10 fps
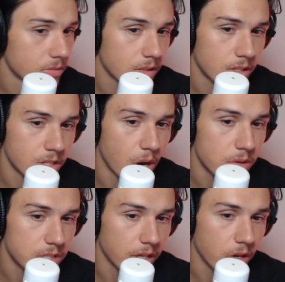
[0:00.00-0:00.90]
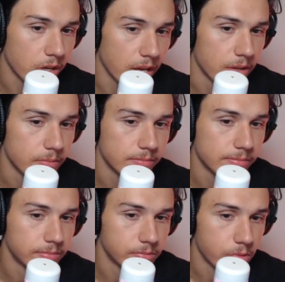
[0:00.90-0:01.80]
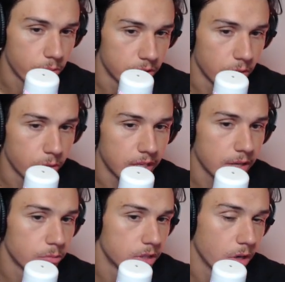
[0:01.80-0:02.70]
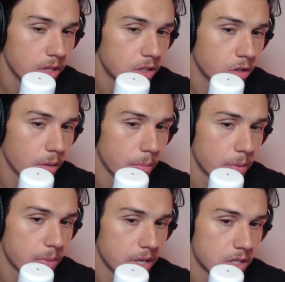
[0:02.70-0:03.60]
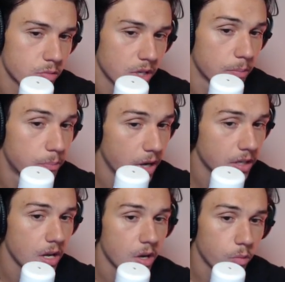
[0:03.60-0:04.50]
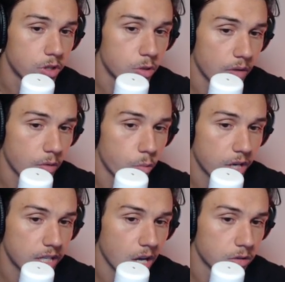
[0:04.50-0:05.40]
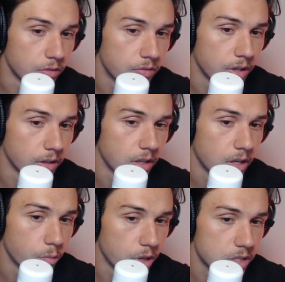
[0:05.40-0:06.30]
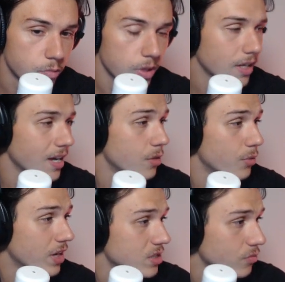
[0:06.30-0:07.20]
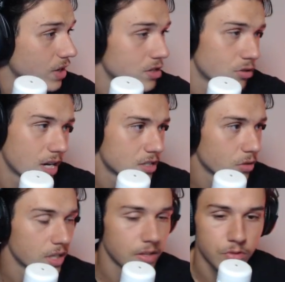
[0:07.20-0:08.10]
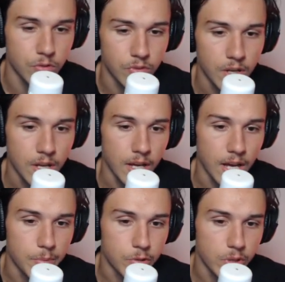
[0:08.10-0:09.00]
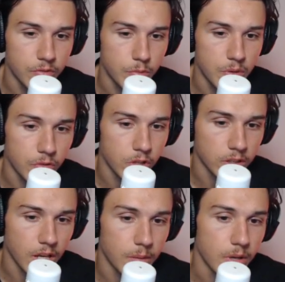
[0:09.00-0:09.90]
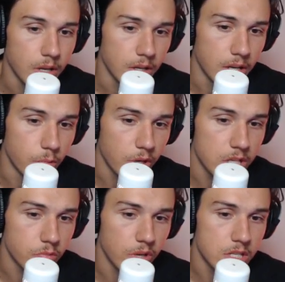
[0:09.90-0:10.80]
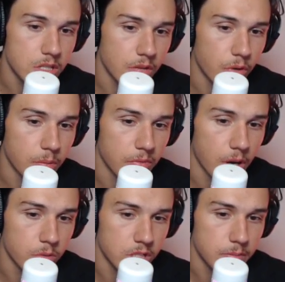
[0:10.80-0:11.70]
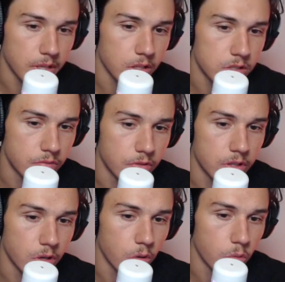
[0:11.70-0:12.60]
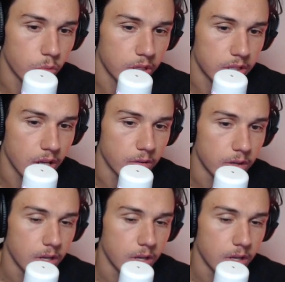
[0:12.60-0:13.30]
So I was like, okay, we don't need to come up and break this wick, but we do have a wick down to fill. What is a wick? A wick is a range. You guys know that if you've been trading for me for a long time. A wick is a range. Therefore, I was expecting us to fill the whole wick down.